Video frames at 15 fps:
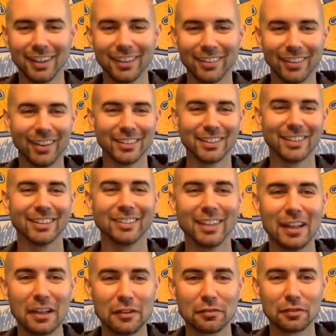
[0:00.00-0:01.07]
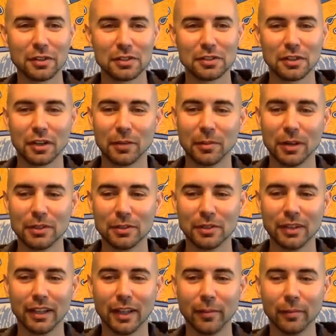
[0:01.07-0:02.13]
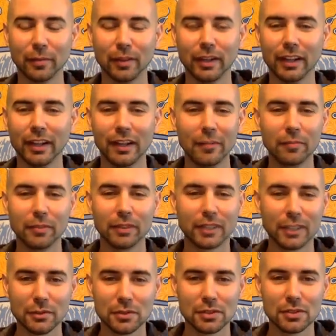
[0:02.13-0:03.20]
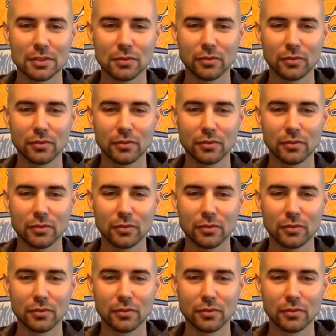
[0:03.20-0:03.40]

where else I first thought about doing that. But then there was just a